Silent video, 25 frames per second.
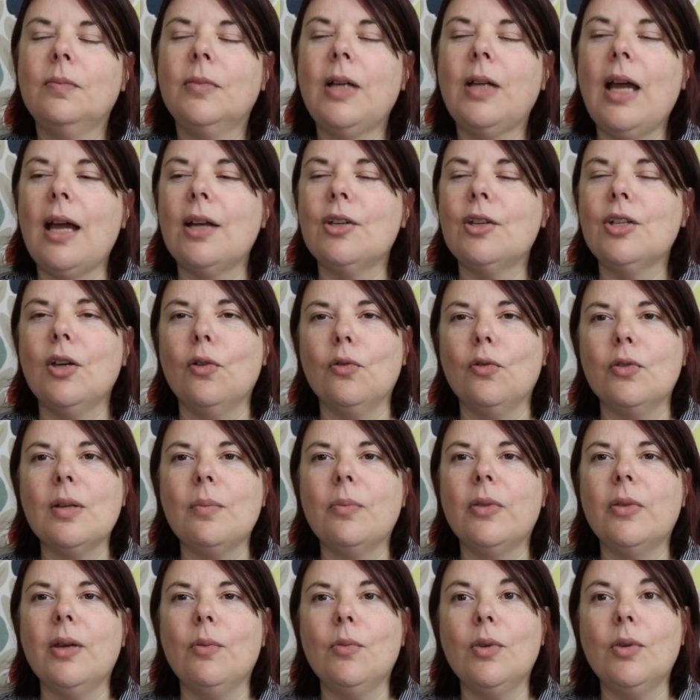catch it on
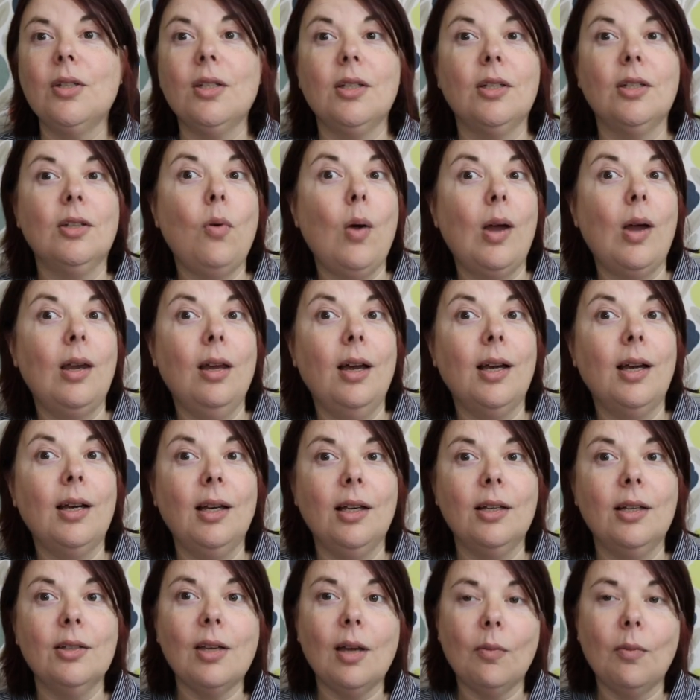something, which is quite
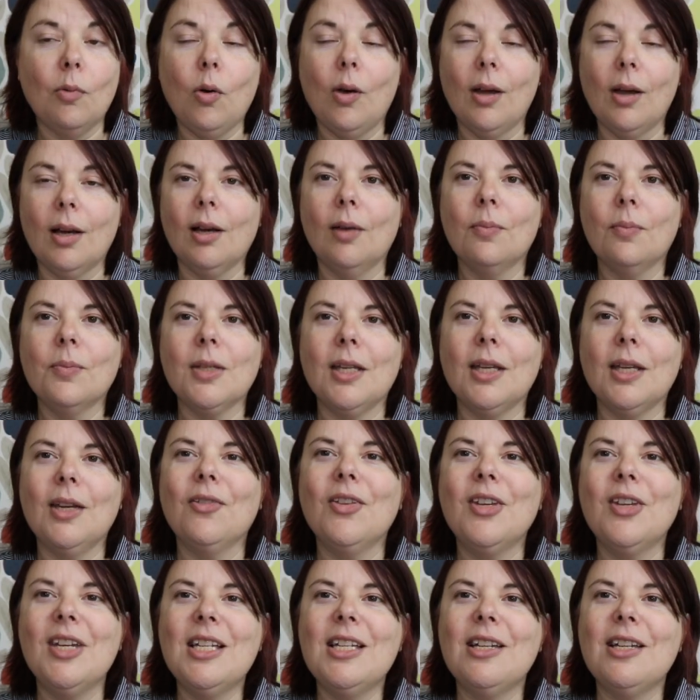likely because I'm quite clumsy
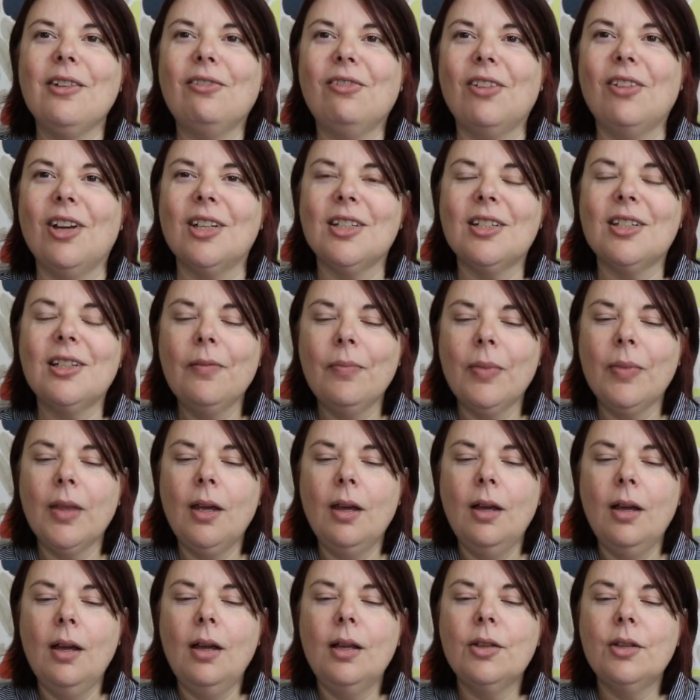on the knitting front.
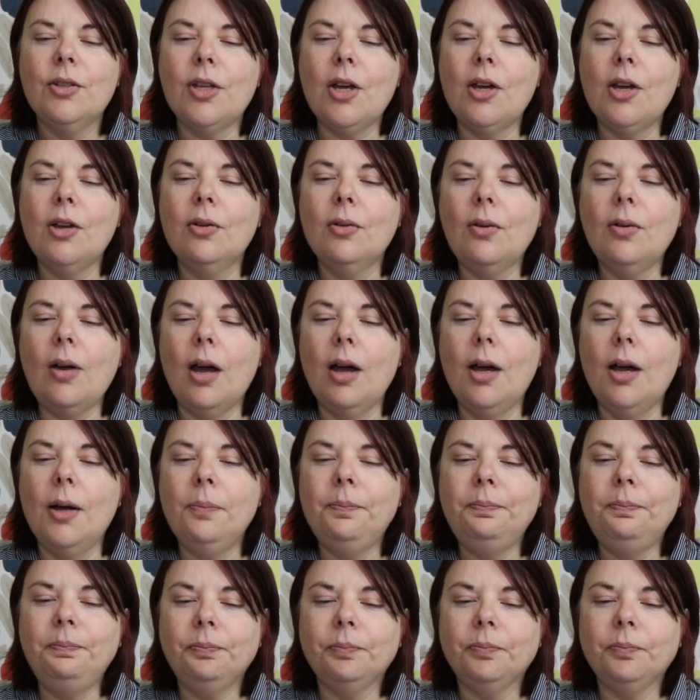So
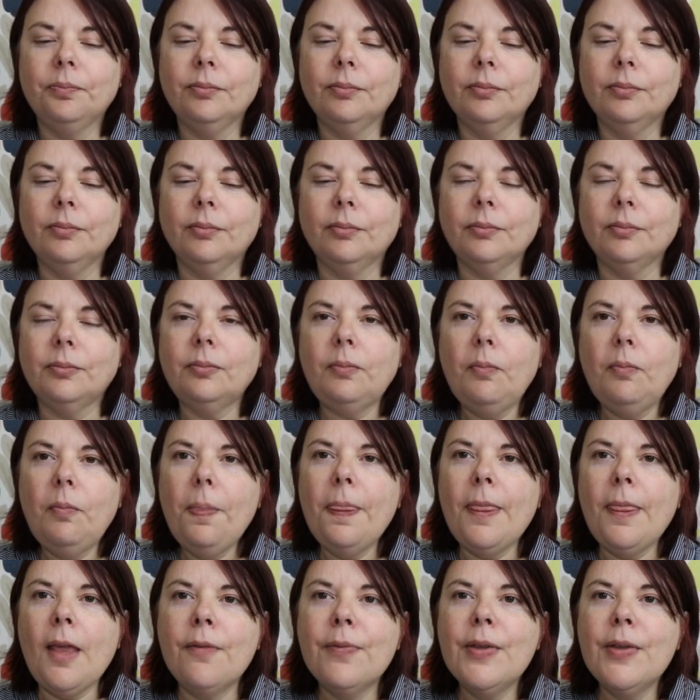
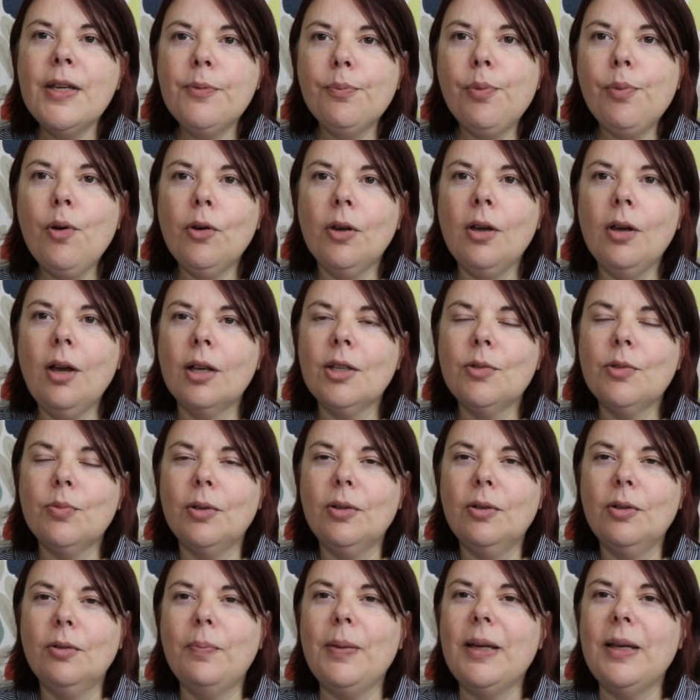this podcast
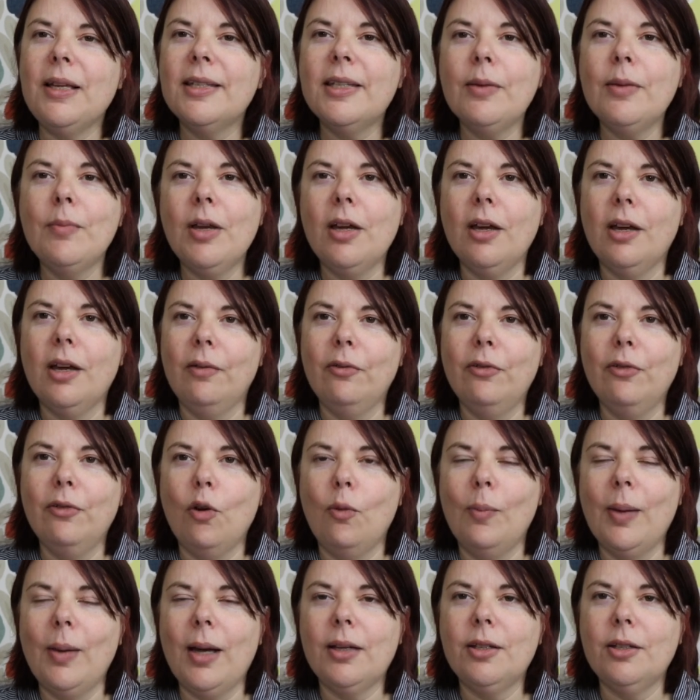will be similar in
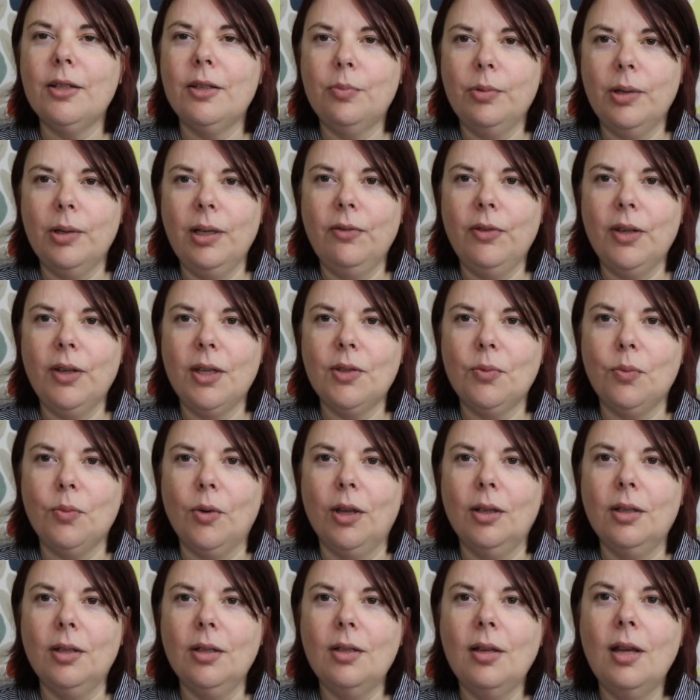format to the previous
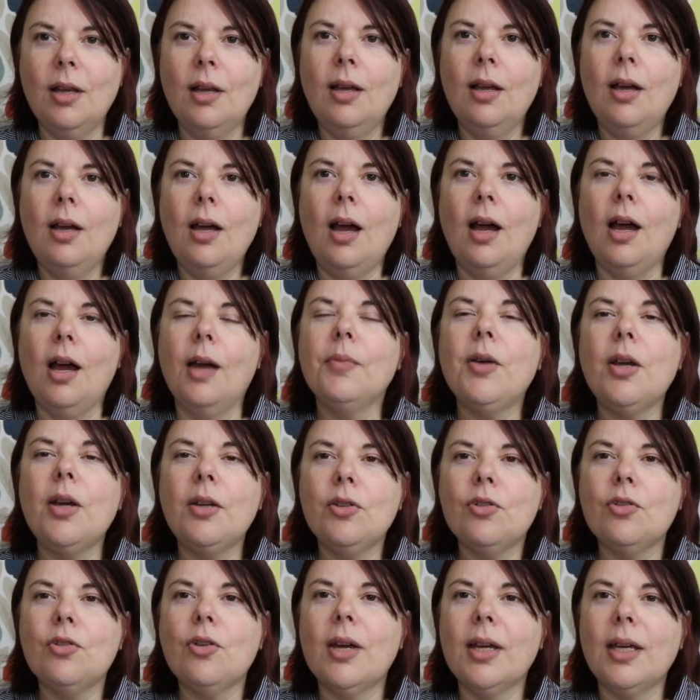one. I'm going
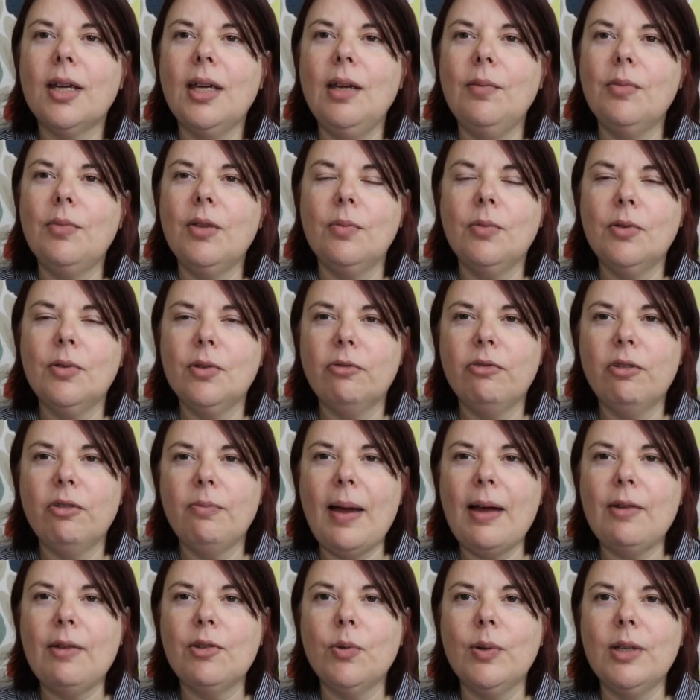to try and keep them sort of
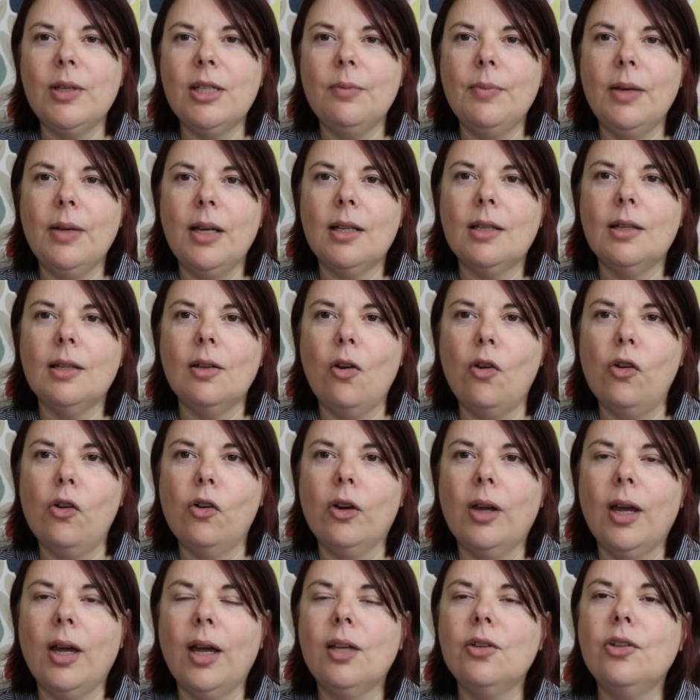about 20 minutes
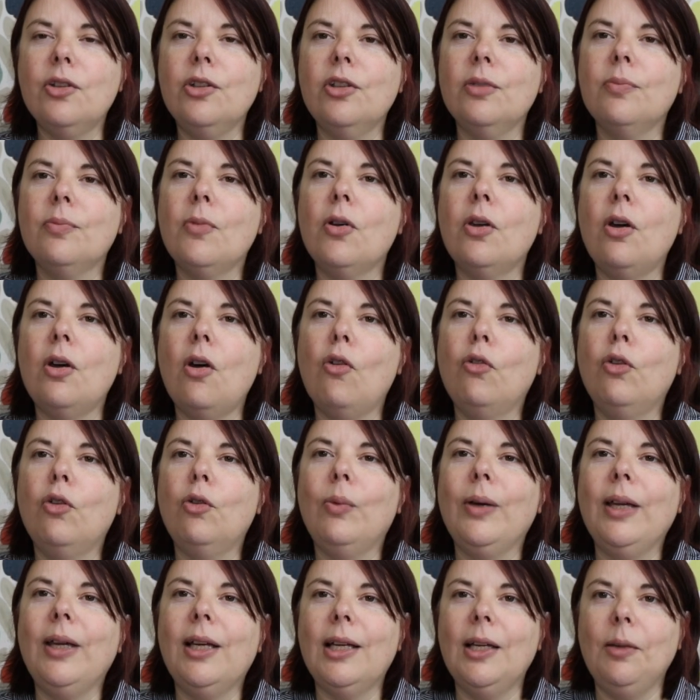long and do them on a
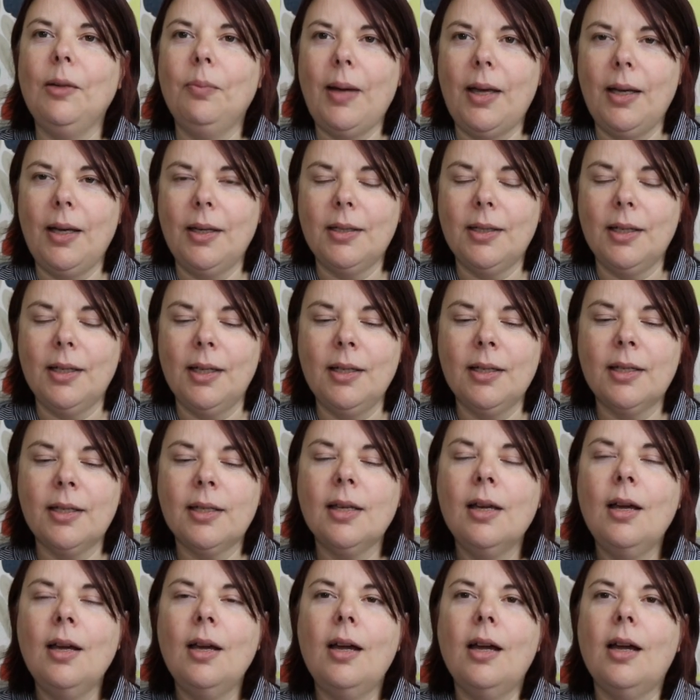weekly
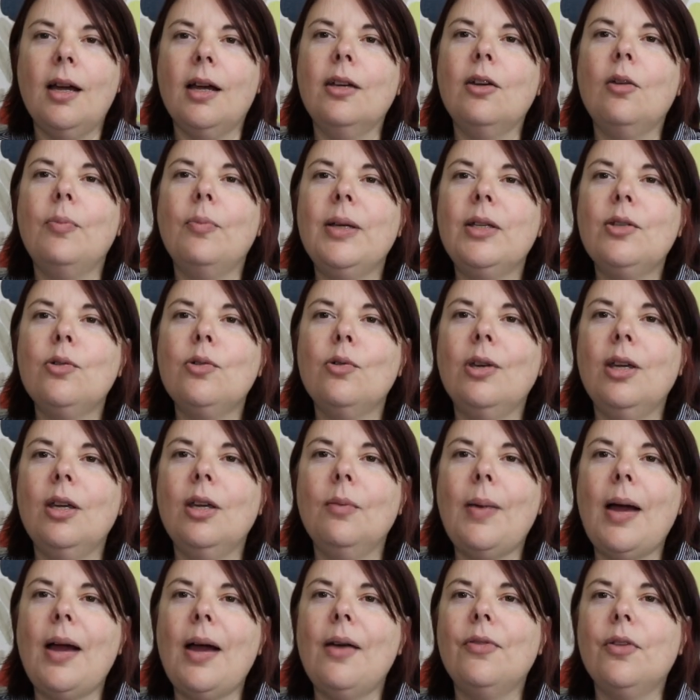basis. And I'll be talking
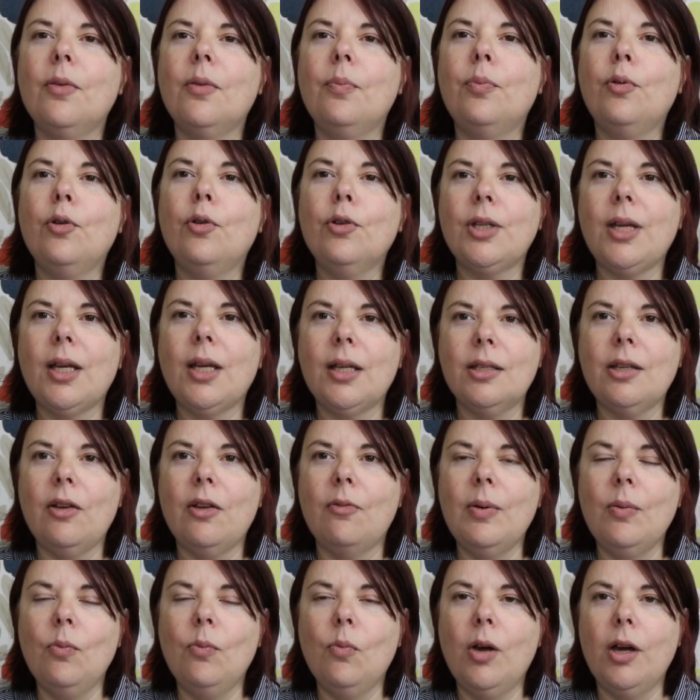about the projects
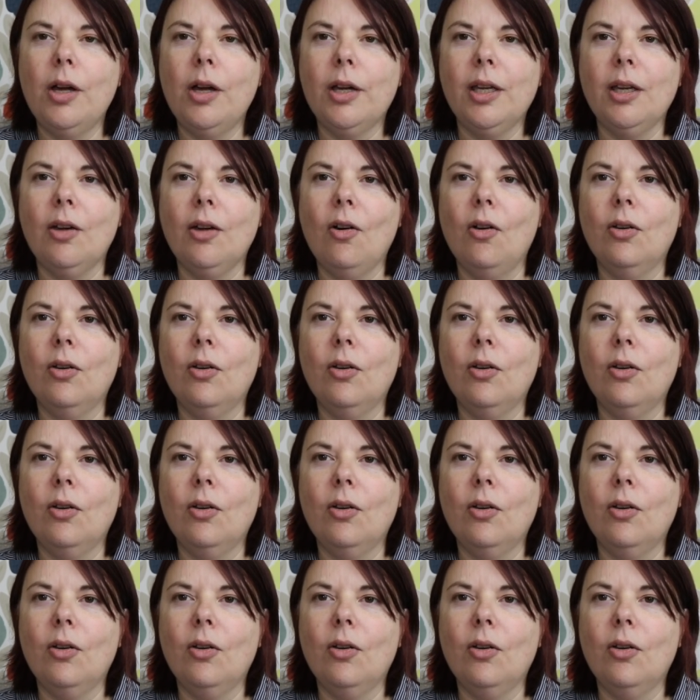I've been working